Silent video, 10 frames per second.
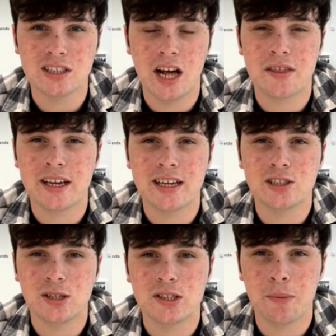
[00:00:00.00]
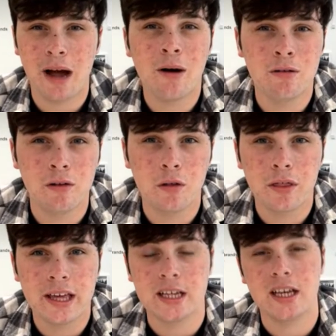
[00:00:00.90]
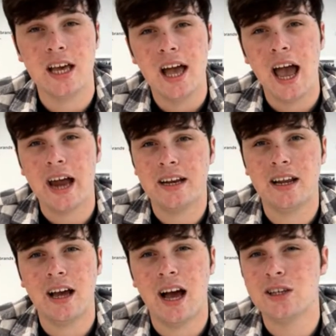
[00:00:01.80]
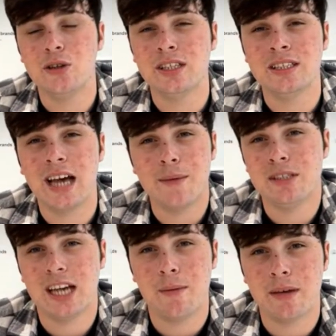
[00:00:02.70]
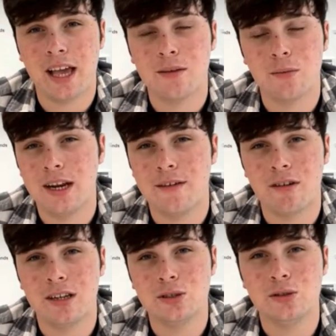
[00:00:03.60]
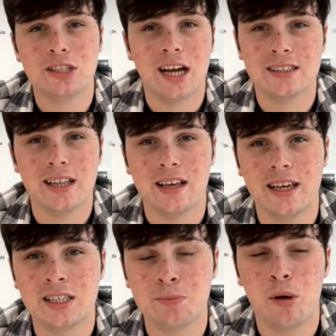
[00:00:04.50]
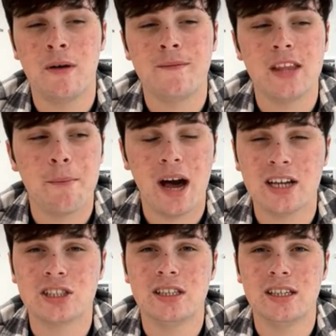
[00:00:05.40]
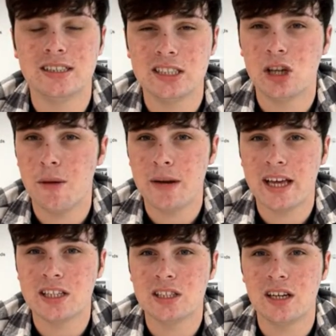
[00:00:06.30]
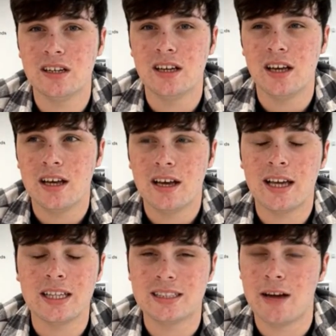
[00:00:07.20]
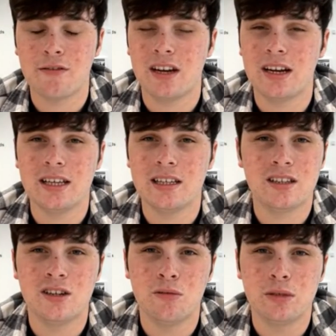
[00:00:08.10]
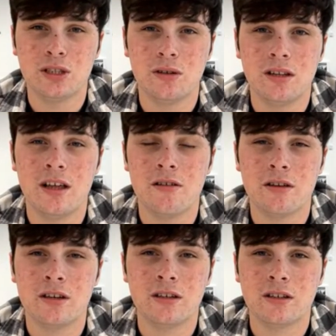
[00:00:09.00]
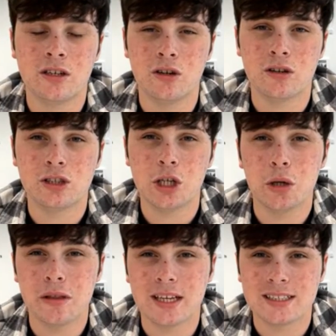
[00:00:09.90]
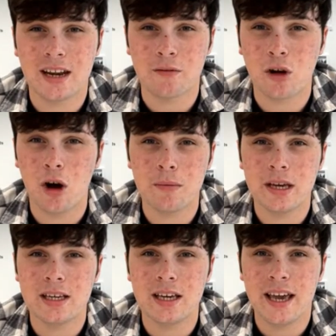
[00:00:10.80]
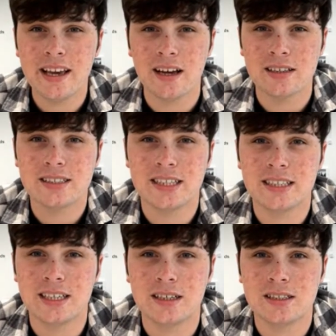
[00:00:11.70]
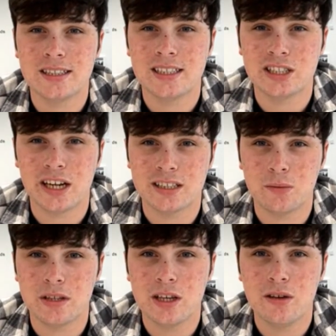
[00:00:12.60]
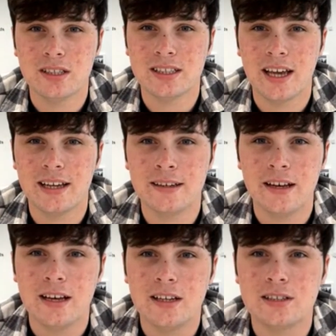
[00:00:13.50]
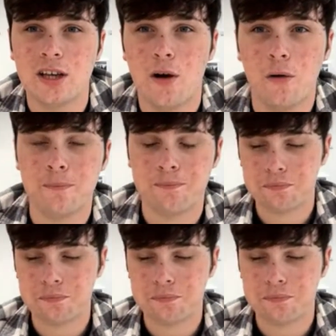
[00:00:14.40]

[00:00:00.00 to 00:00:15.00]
I think it's such a powerful thing. And I use it time and time again whenever I do chats like this, but passion and determination is definitely the number two, the two things that have got me here, sitting chatting with you today. So